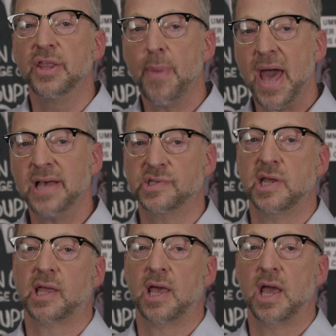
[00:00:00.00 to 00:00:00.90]
In the past
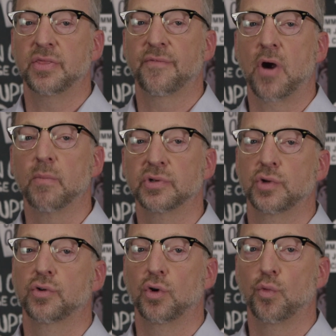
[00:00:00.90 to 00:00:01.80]
decade, the
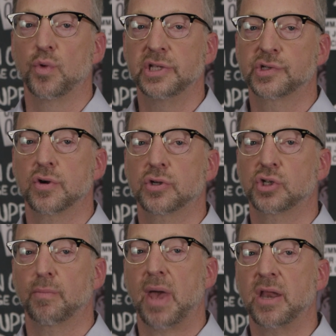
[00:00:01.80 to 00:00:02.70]
pharmaceutical research
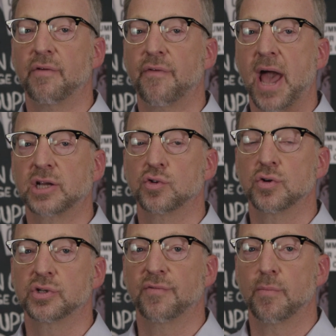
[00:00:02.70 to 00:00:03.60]
and
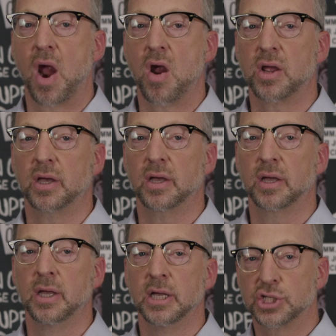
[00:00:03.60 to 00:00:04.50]
manufacturers of America,
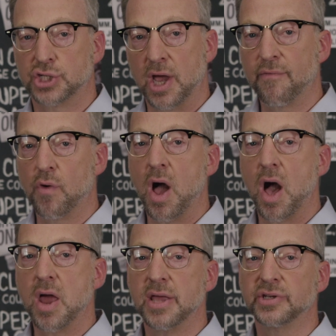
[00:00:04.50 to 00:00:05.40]

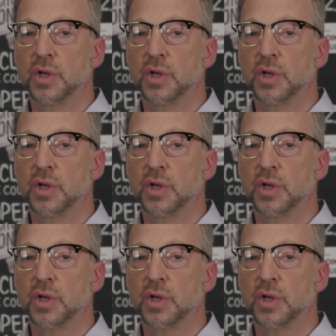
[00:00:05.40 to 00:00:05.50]
Chevron, and